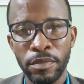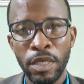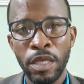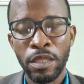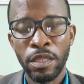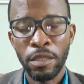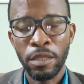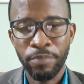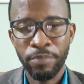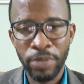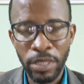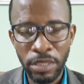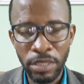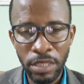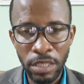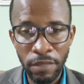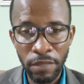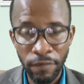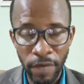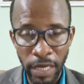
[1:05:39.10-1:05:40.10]
The
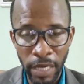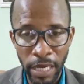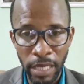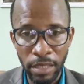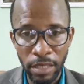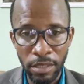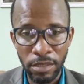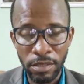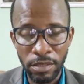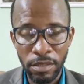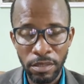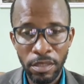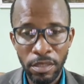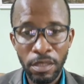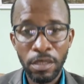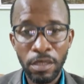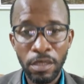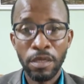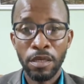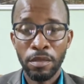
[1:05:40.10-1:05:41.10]
president of Guyana,
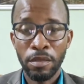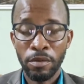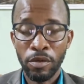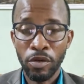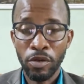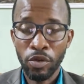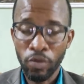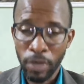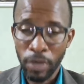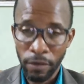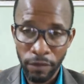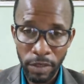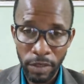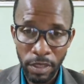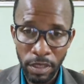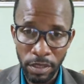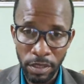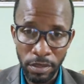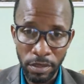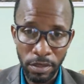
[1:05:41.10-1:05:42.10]
whoever he
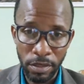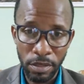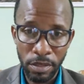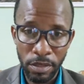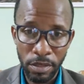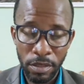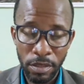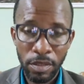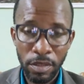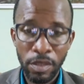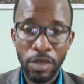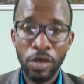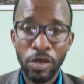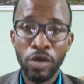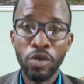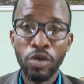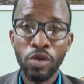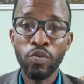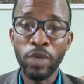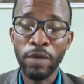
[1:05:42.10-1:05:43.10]
is,
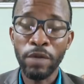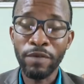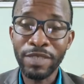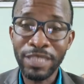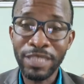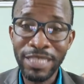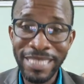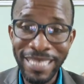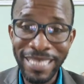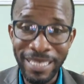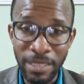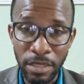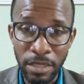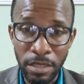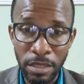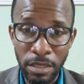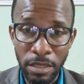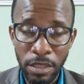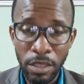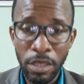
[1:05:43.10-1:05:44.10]
whoever she
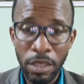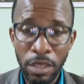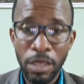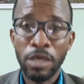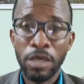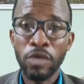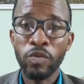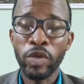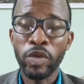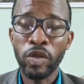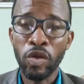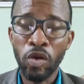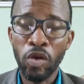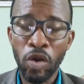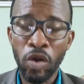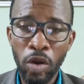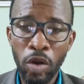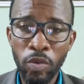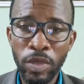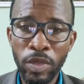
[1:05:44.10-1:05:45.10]
is, will
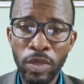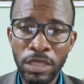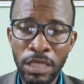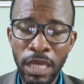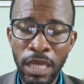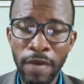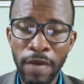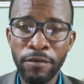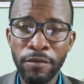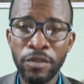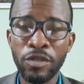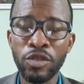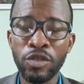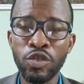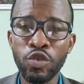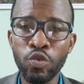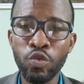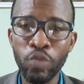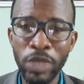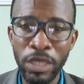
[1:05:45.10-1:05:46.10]
always have to
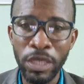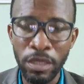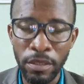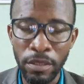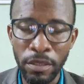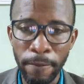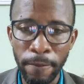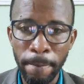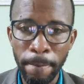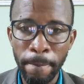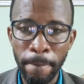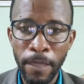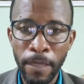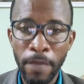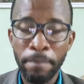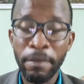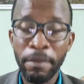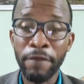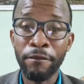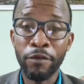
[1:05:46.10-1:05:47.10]
swear
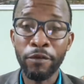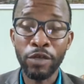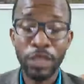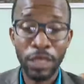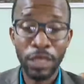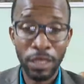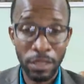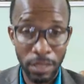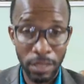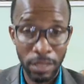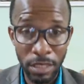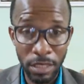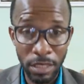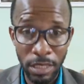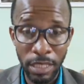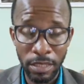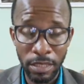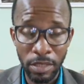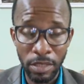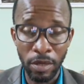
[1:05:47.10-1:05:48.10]
before they can sit in
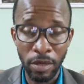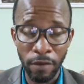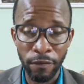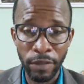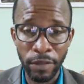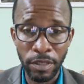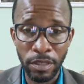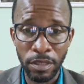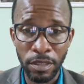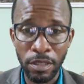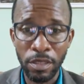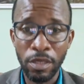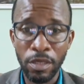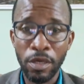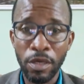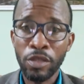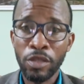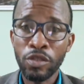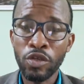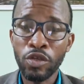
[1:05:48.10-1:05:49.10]
that office
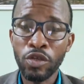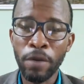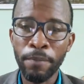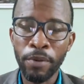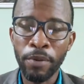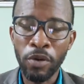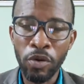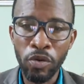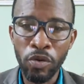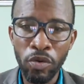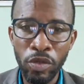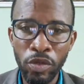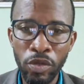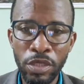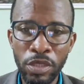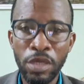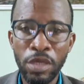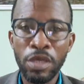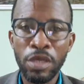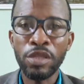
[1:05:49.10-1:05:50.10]
to uphold
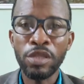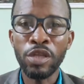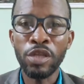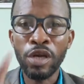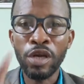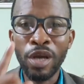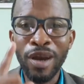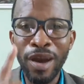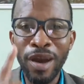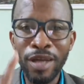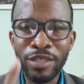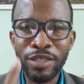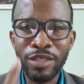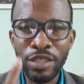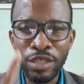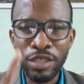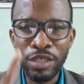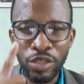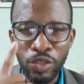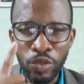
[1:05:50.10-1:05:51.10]
the
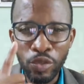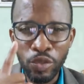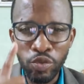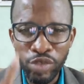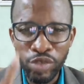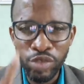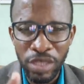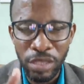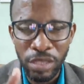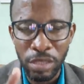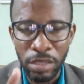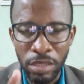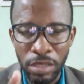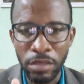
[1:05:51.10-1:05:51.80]
Constitution.